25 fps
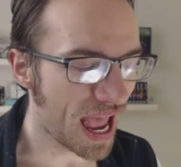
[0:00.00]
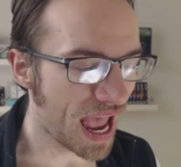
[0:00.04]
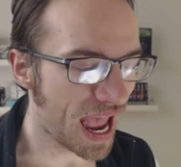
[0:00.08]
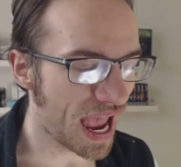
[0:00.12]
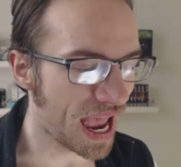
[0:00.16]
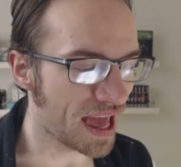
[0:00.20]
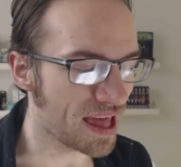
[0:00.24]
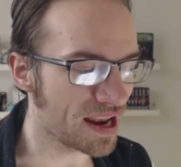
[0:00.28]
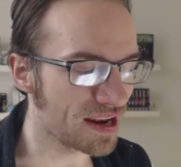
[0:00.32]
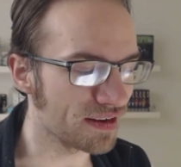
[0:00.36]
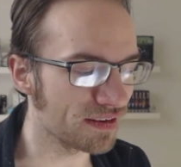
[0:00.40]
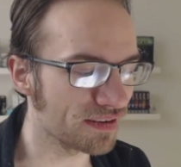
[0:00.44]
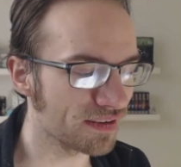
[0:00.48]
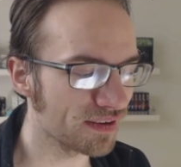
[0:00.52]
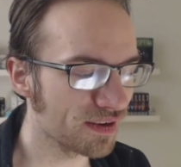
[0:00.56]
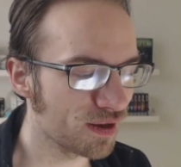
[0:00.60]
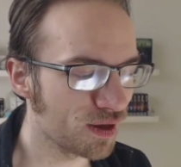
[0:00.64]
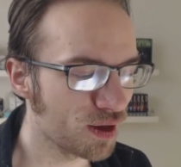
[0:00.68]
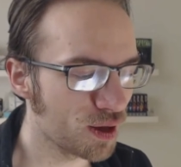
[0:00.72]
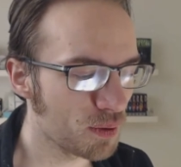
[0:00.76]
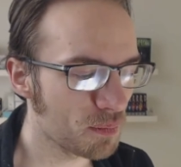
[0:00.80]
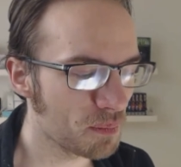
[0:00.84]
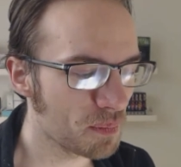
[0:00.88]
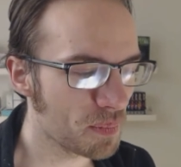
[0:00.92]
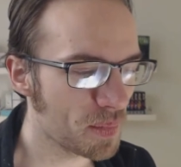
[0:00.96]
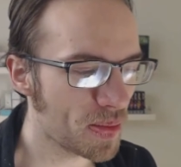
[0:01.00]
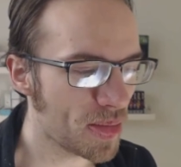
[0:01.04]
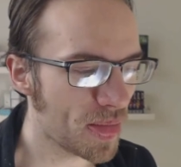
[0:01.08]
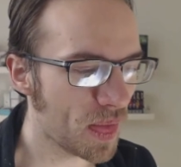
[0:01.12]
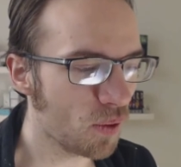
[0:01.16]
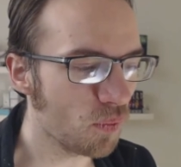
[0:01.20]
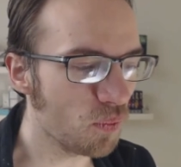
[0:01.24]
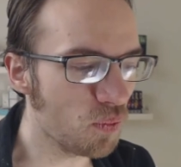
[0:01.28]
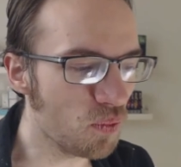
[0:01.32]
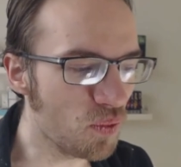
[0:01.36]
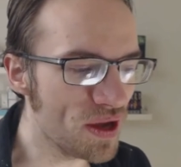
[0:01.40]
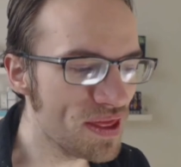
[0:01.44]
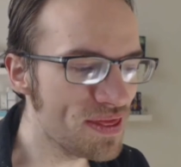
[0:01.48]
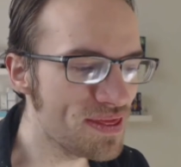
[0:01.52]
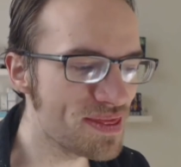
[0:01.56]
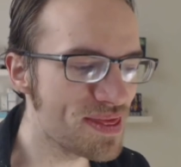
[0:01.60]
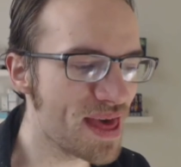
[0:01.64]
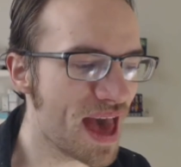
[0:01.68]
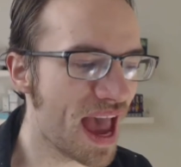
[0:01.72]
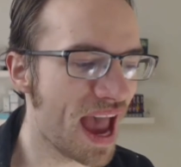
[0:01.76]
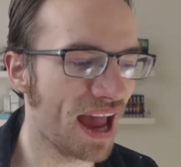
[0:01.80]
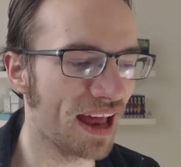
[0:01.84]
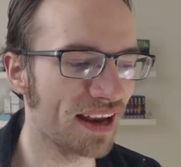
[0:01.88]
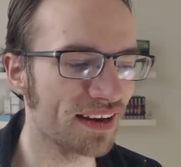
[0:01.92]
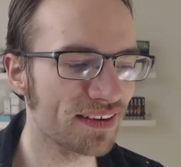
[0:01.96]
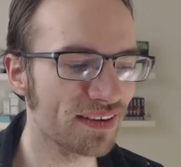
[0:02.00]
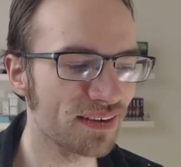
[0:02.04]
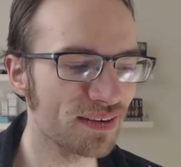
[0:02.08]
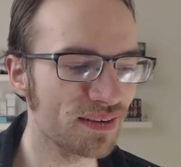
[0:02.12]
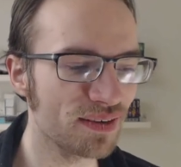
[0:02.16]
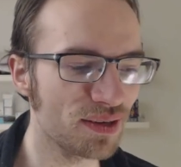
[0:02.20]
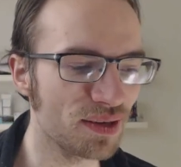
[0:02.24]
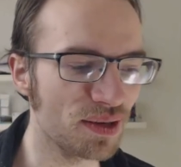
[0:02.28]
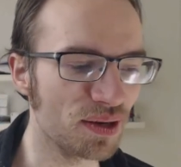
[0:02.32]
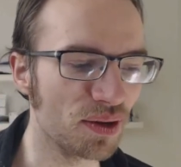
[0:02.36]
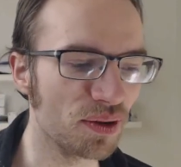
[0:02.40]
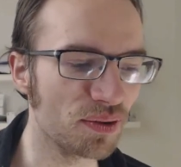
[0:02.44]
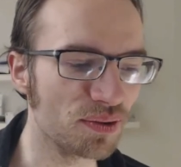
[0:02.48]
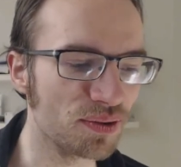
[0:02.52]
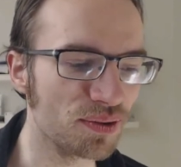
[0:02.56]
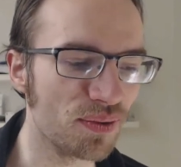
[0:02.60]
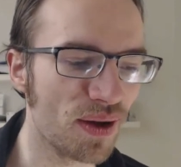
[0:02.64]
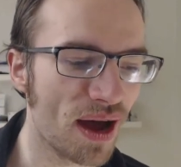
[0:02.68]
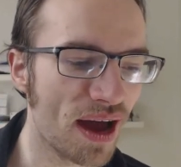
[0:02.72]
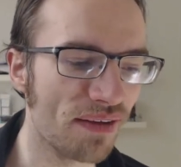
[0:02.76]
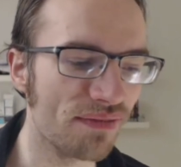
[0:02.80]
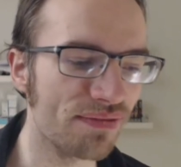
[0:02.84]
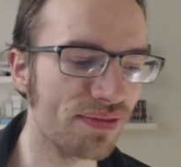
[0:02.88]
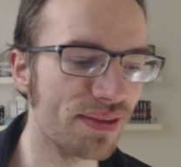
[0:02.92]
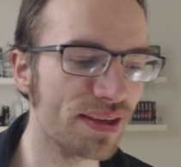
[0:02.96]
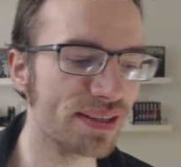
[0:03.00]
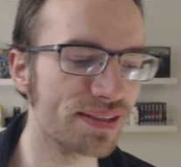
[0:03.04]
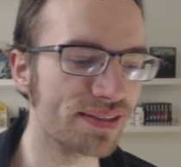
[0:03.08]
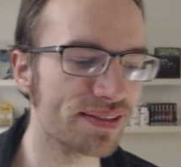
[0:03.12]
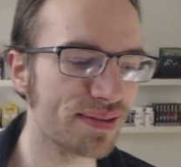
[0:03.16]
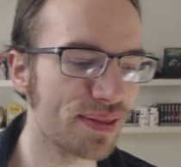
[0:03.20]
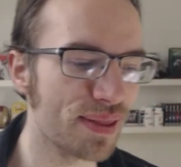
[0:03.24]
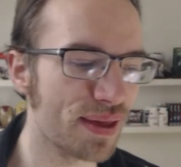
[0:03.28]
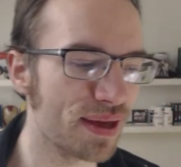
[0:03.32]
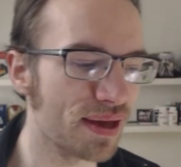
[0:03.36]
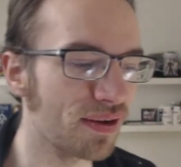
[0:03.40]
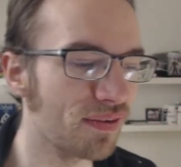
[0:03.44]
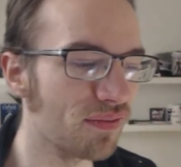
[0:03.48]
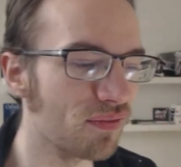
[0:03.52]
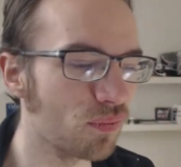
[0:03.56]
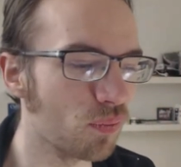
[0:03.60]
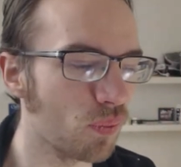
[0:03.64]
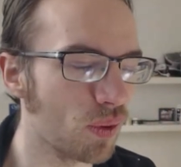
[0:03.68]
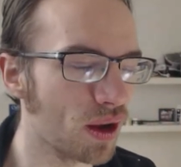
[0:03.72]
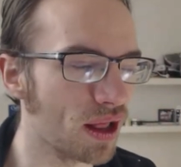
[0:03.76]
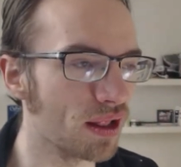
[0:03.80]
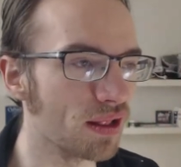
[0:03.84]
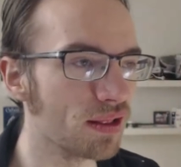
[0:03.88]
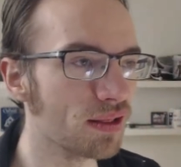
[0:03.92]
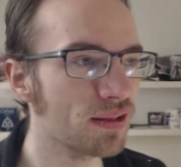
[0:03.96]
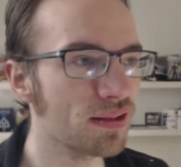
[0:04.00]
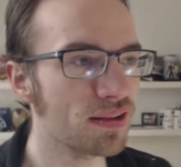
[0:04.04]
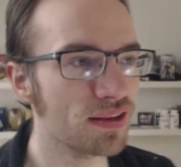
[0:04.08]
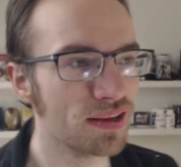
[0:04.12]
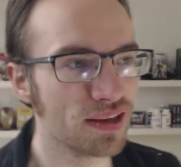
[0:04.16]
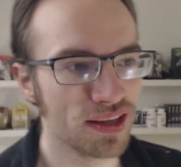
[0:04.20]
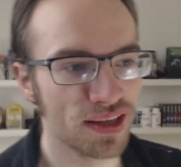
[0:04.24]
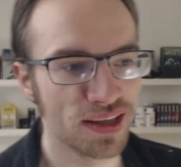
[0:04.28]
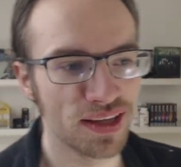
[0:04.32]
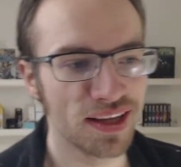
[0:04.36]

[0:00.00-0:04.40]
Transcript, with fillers: And with that, you know, you have this thing of, well,